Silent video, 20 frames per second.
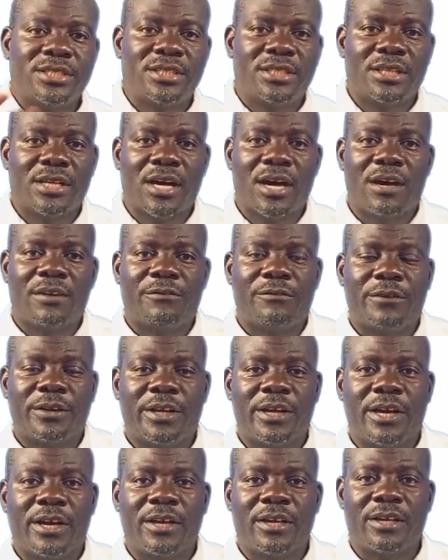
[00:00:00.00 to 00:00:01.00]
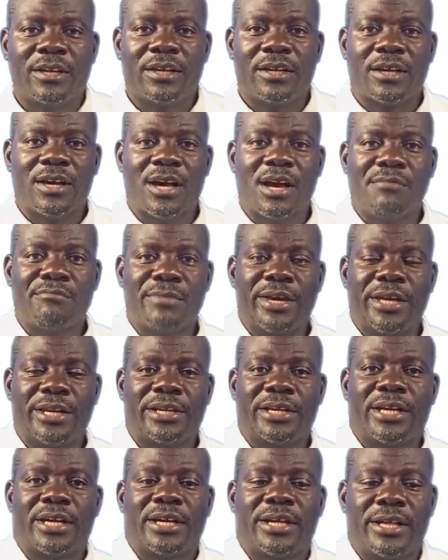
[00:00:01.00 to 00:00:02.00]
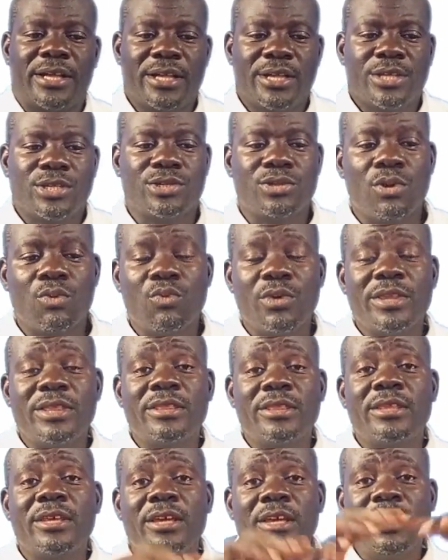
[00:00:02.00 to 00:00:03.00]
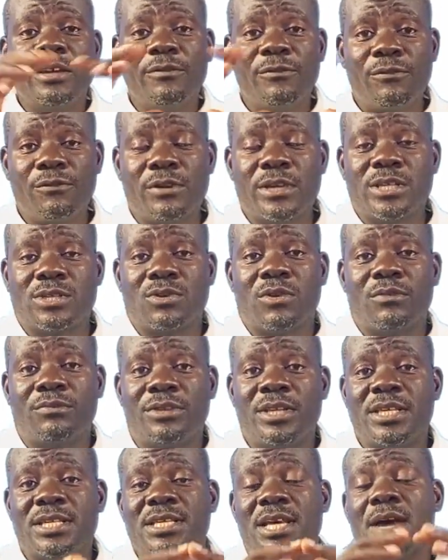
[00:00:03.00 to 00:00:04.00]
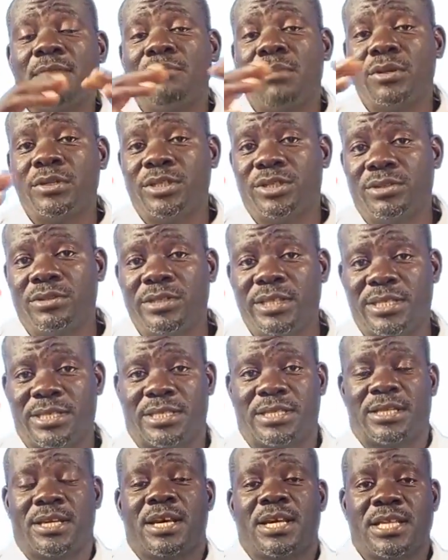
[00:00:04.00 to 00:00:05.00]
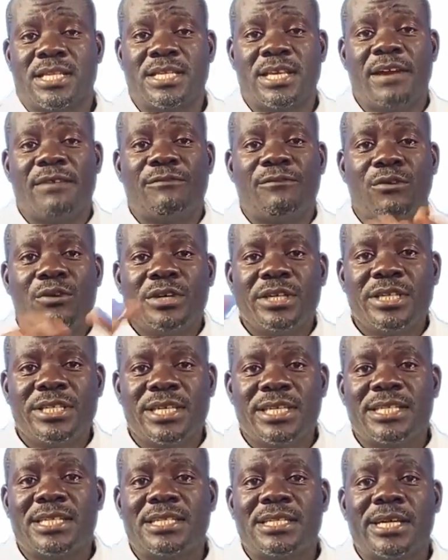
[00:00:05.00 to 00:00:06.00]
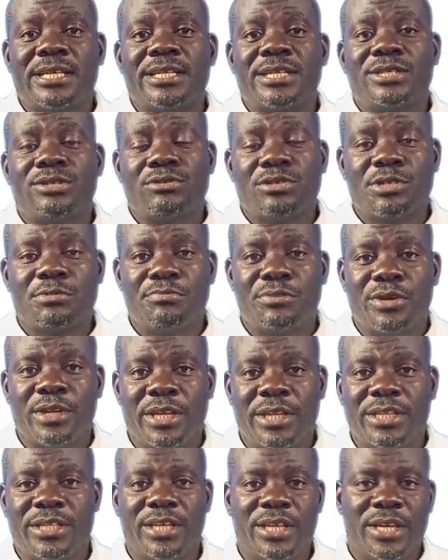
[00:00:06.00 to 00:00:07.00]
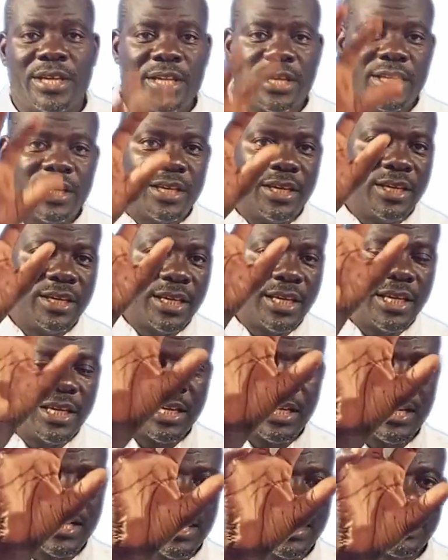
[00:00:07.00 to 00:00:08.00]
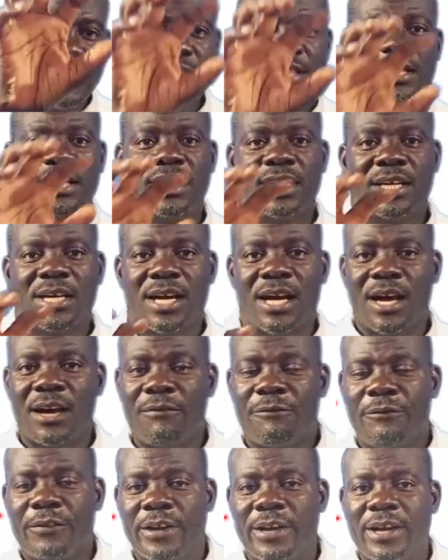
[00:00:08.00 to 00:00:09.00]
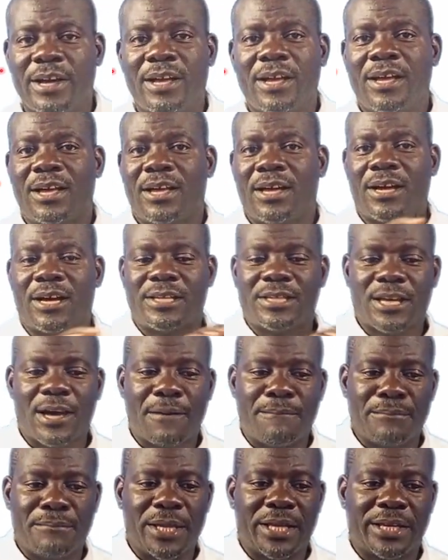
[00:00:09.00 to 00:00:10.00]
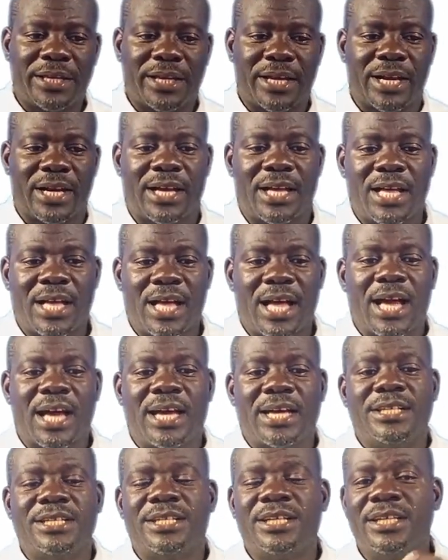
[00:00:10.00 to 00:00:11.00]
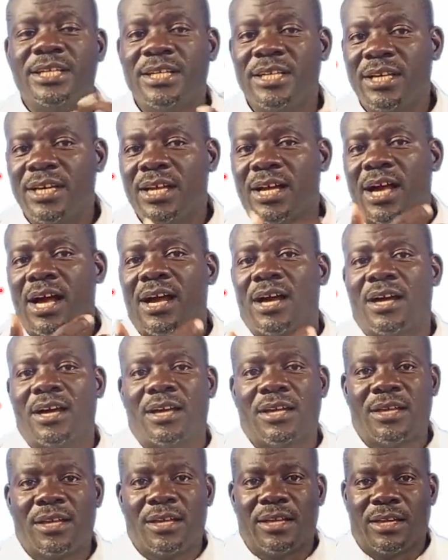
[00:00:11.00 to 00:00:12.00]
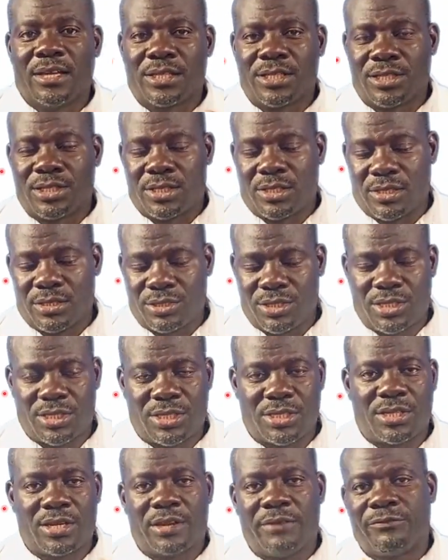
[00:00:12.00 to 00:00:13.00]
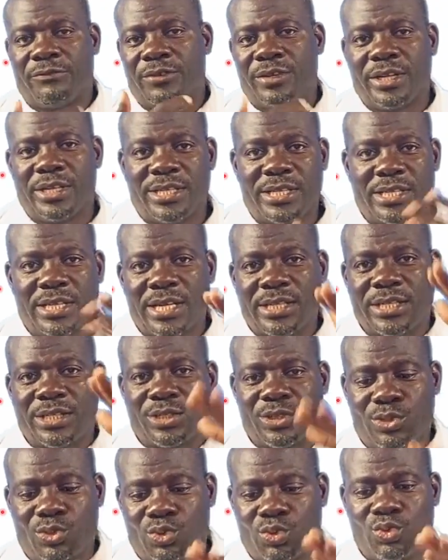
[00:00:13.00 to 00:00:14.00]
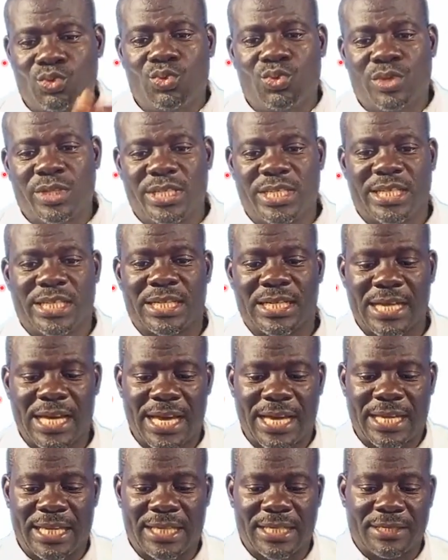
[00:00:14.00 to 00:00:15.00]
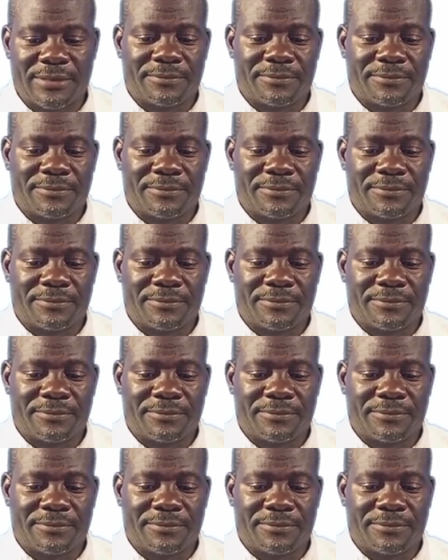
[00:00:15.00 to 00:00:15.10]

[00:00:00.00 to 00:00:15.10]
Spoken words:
Africa, America. So with the influence of these abolitionists, their voices started to spread in England, Africa, and America, and slave trade started to decline.